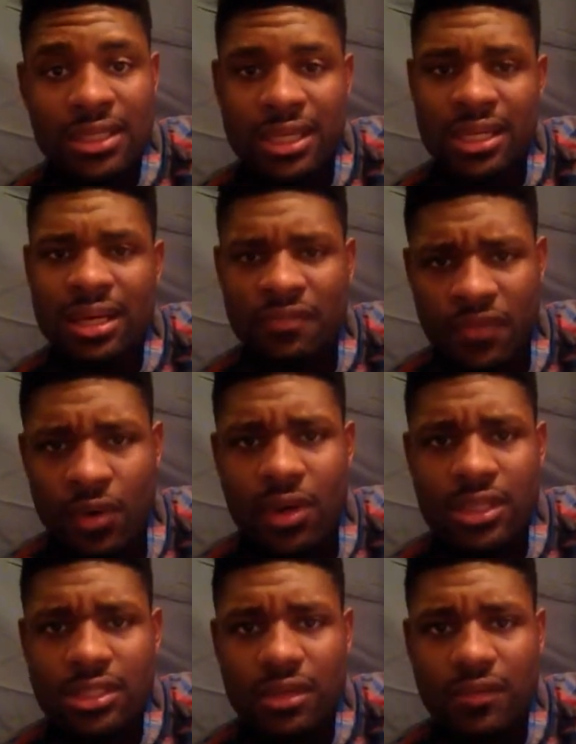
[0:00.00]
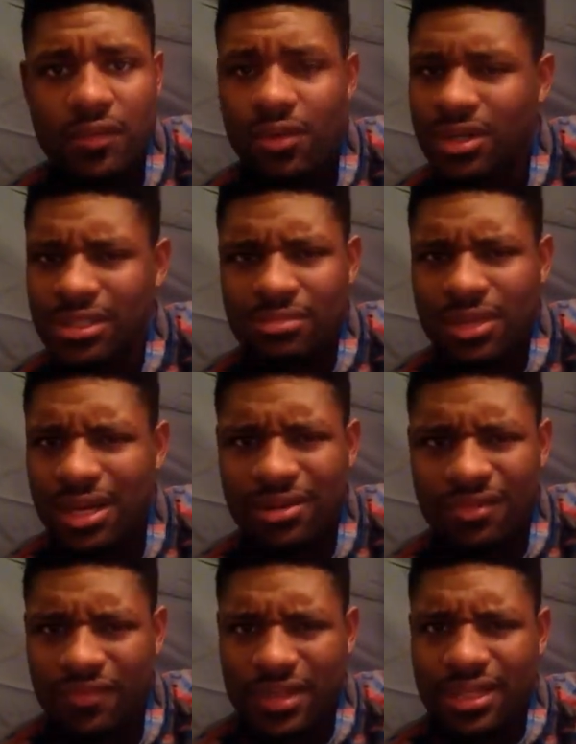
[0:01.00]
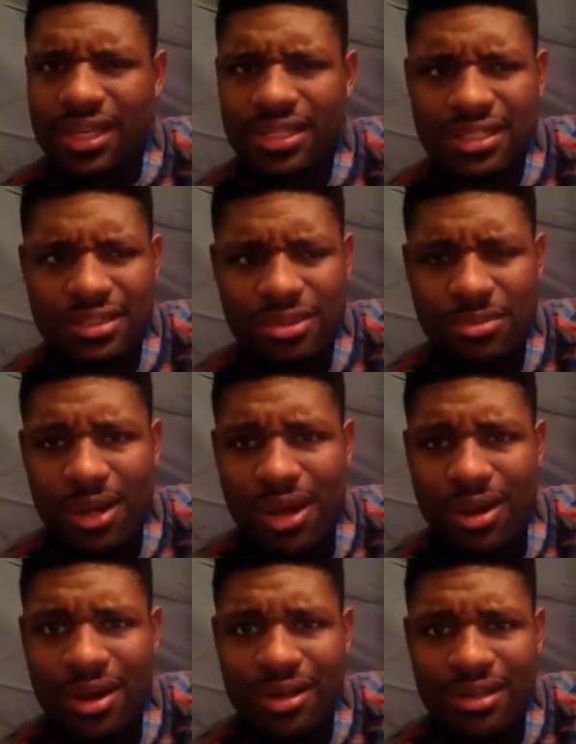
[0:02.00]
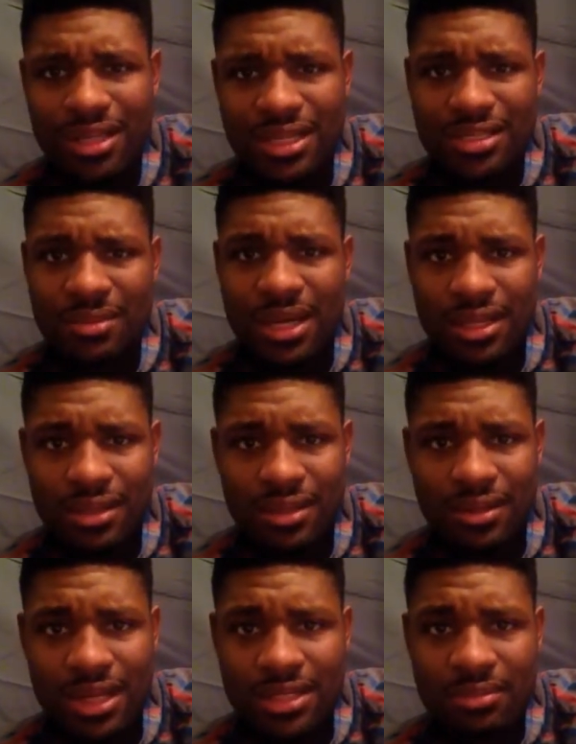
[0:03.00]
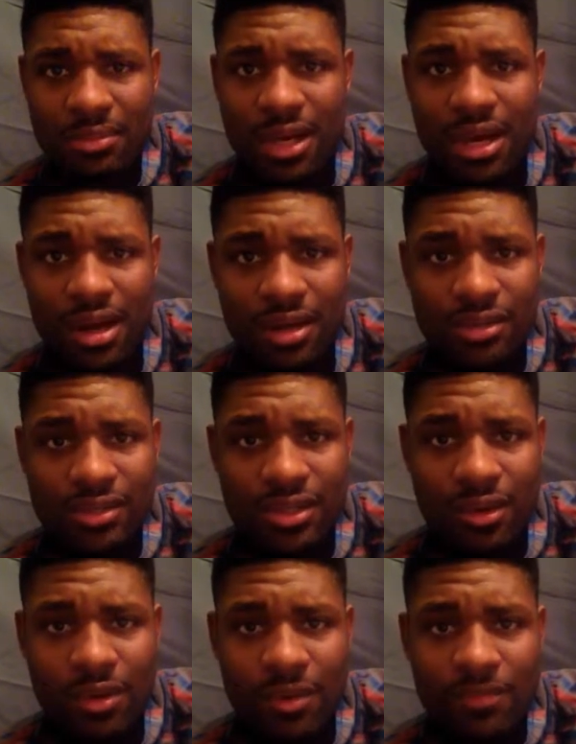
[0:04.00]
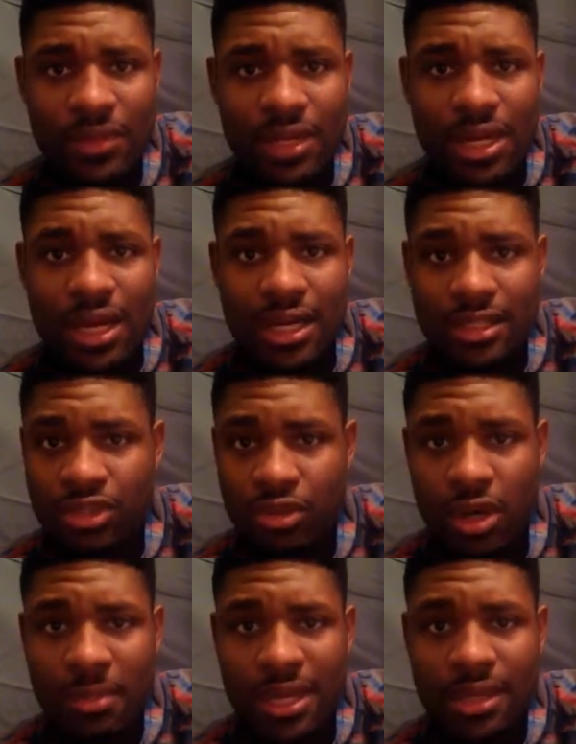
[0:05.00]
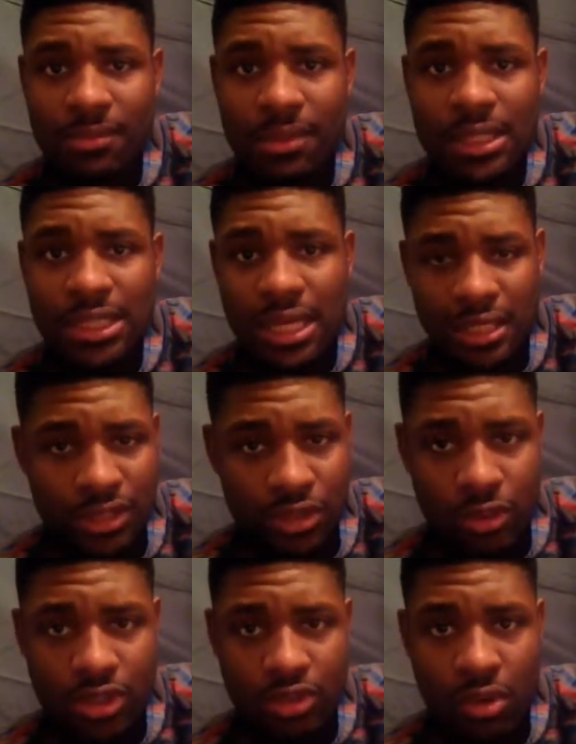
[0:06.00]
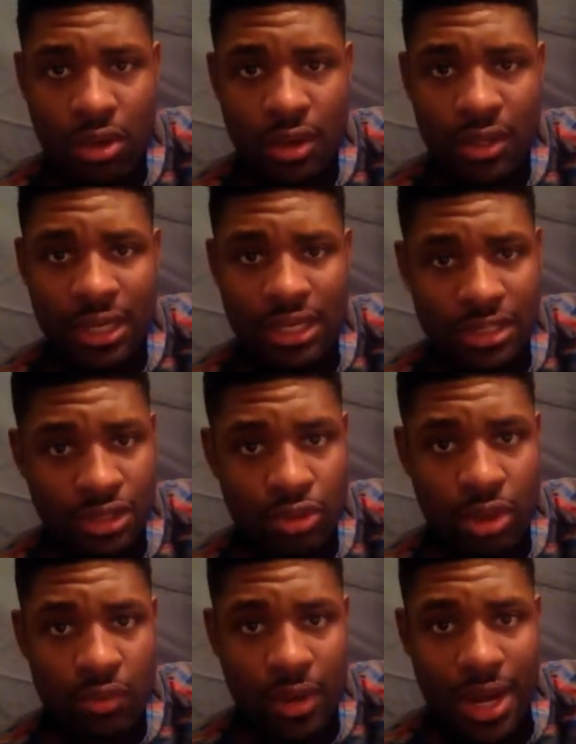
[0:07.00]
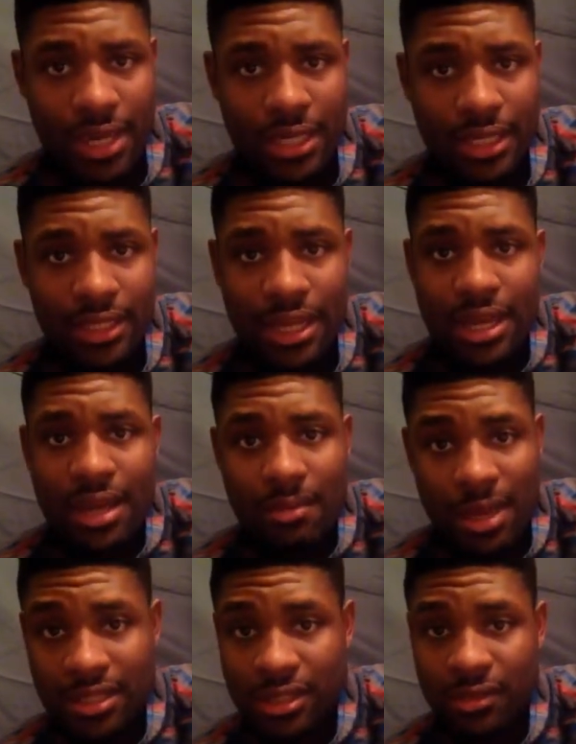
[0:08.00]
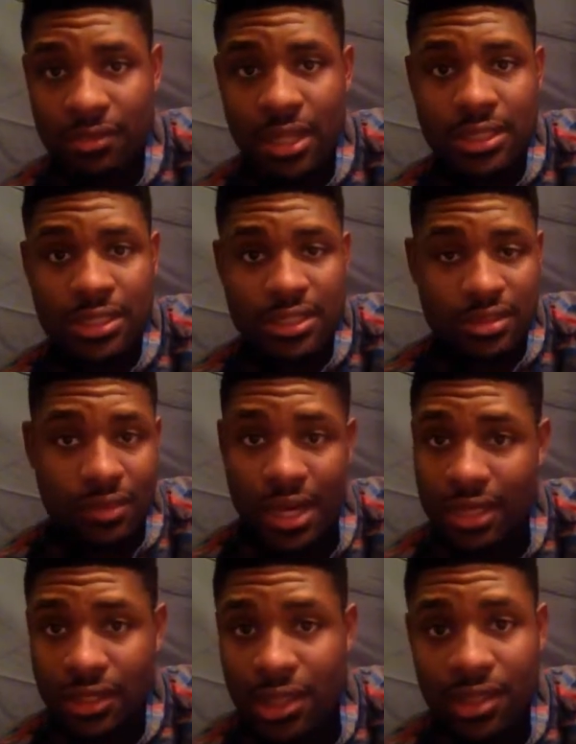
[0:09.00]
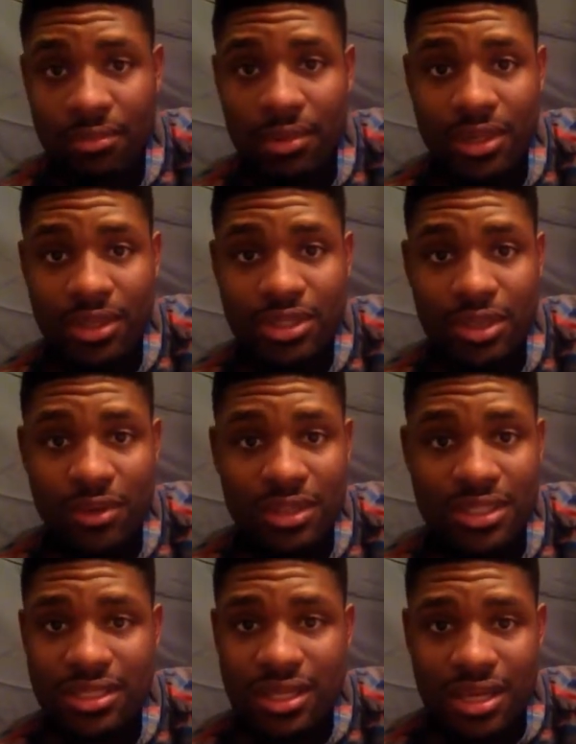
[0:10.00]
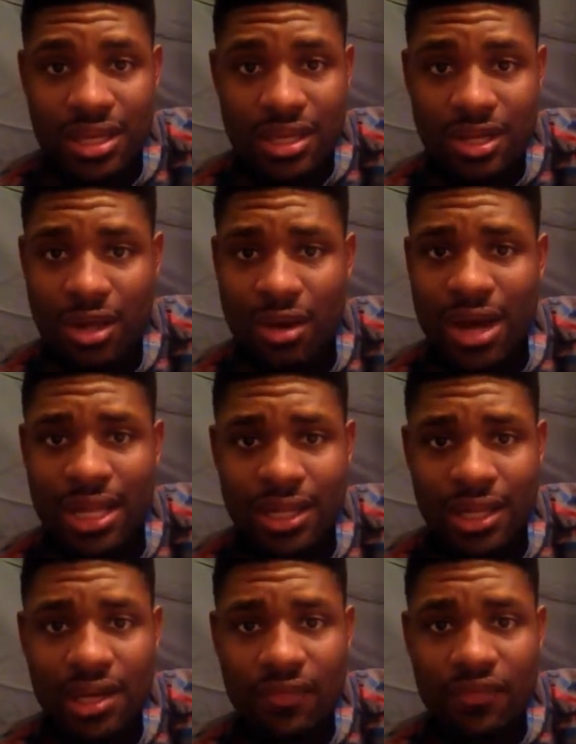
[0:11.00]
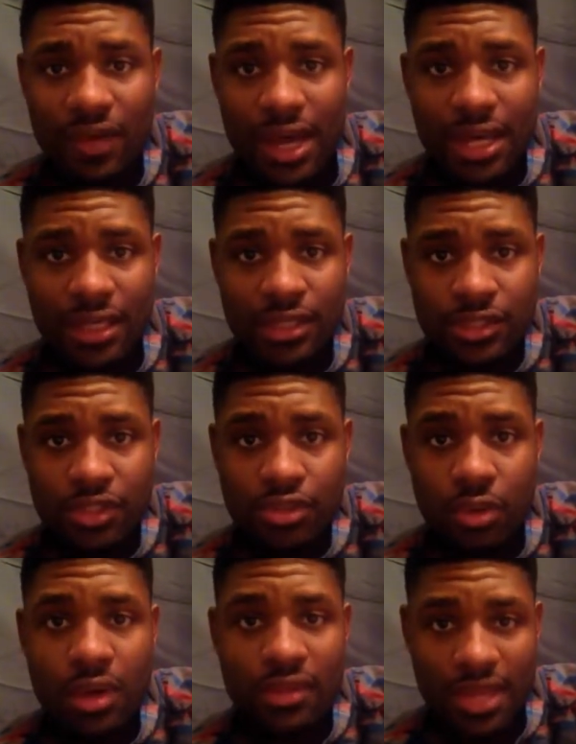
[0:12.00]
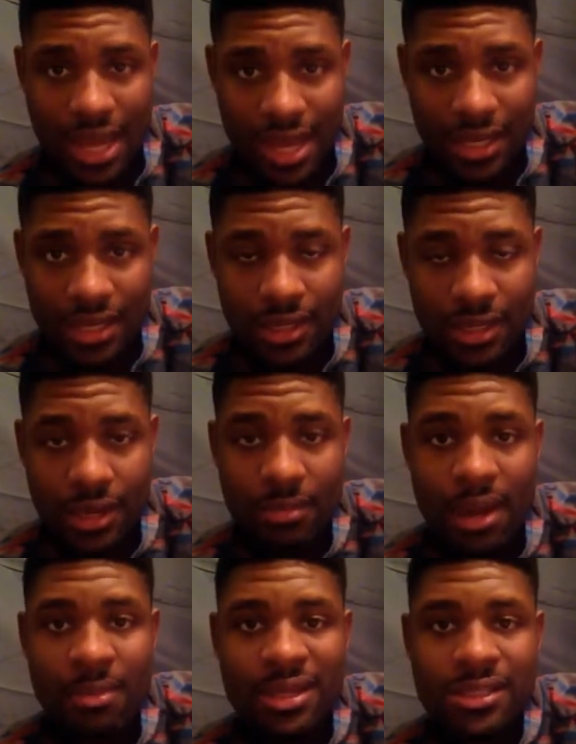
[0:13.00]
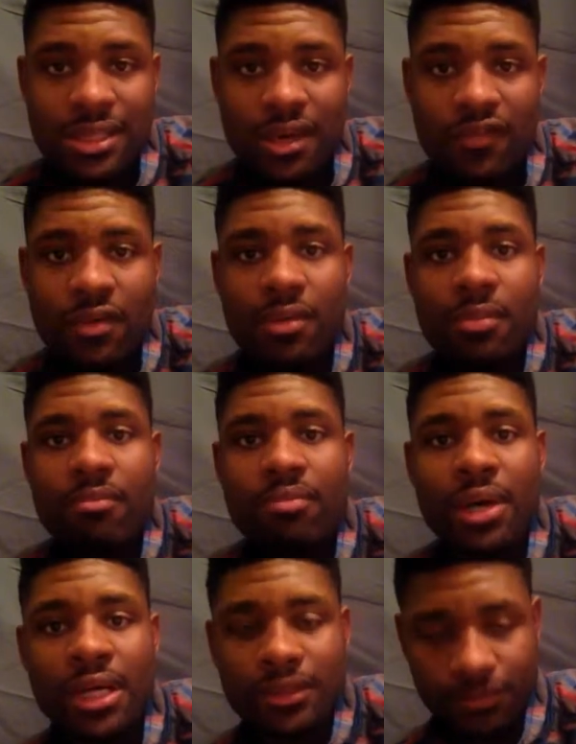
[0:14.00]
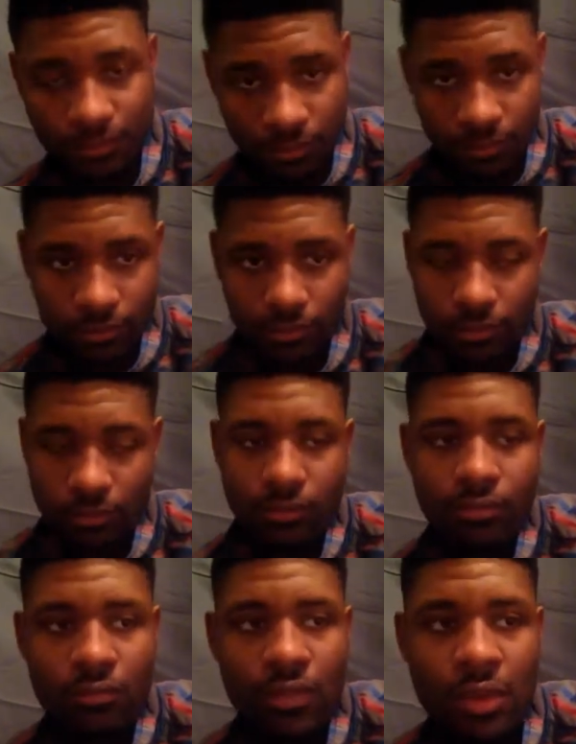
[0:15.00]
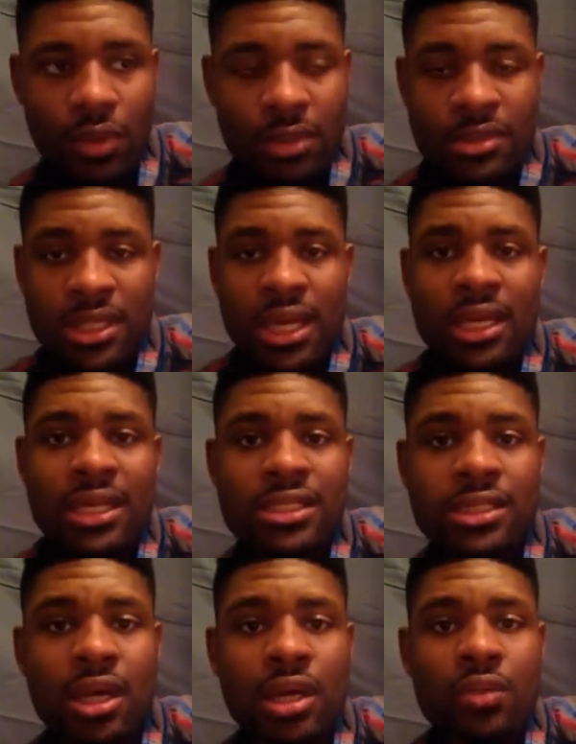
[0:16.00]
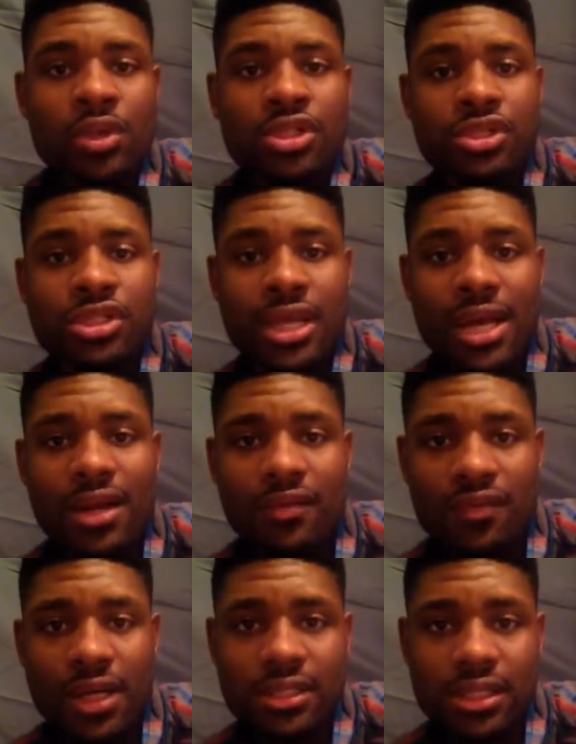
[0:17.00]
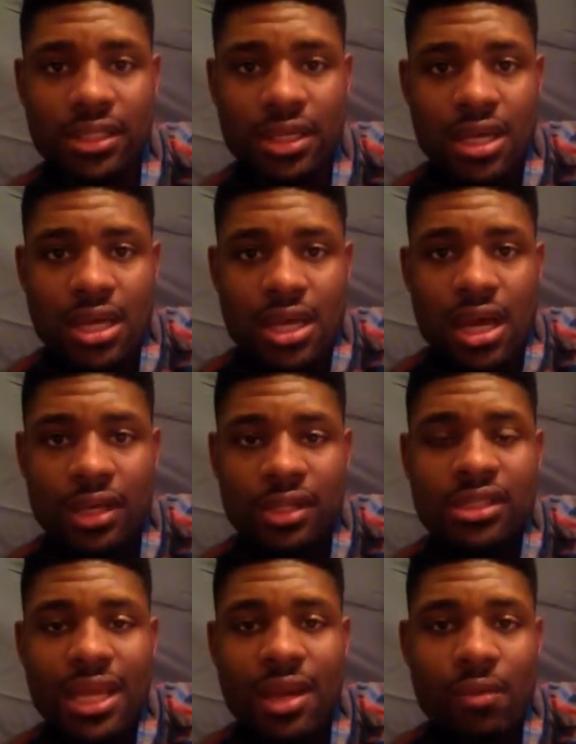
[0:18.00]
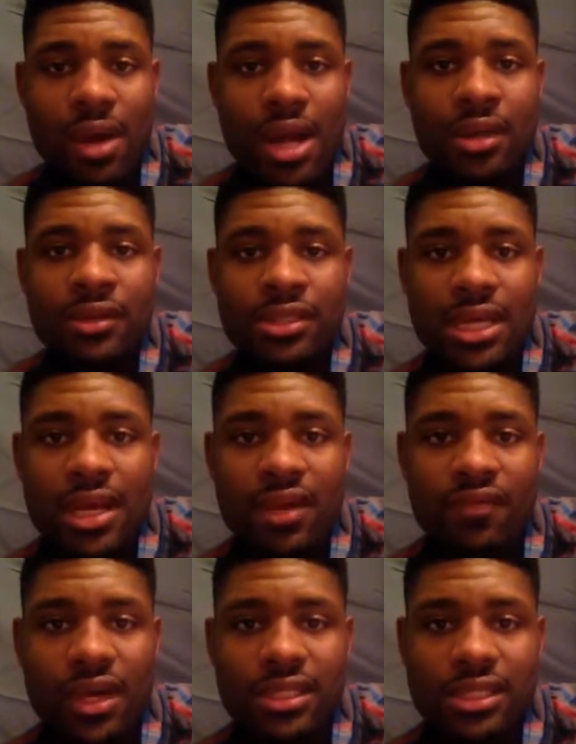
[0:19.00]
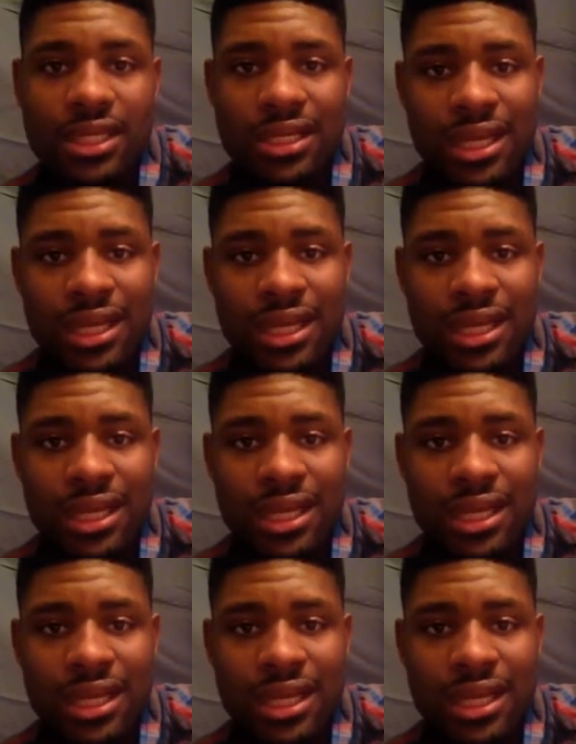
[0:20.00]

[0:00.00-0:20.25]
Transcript: And of course, I'm not going to forget to do my art. That's my, that's my heart and soul. I enjoy making music. I enjoy drawing. I enjoy writing. I'm actually in the process of writing another book. So it's, I enjoy that about myself. But what I'm saying is learn what you're sacrificing. Understand why you're sacrificing.